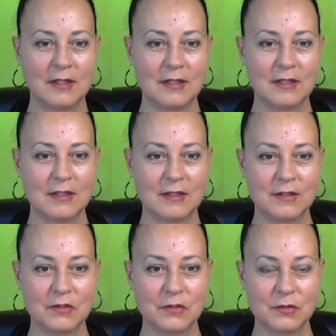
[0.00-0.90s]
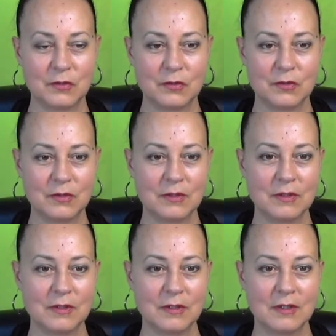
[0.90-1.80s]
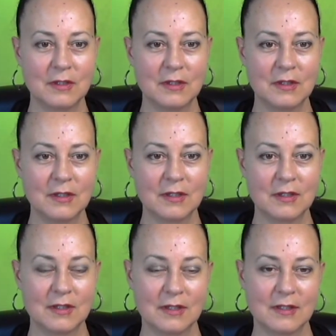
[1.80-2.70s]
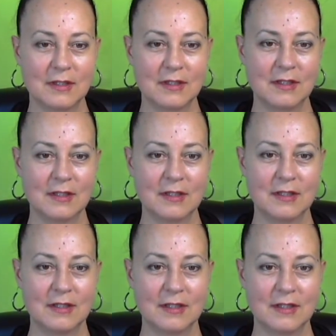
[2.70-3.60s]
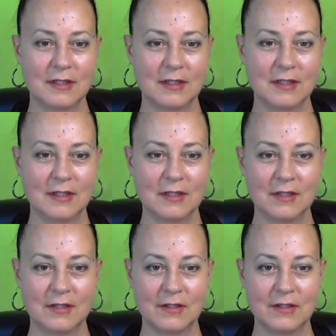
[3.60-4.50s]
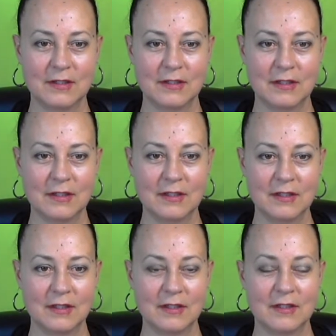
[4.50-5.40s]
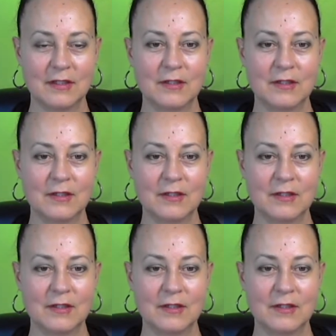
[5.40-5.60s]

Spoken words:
(silent)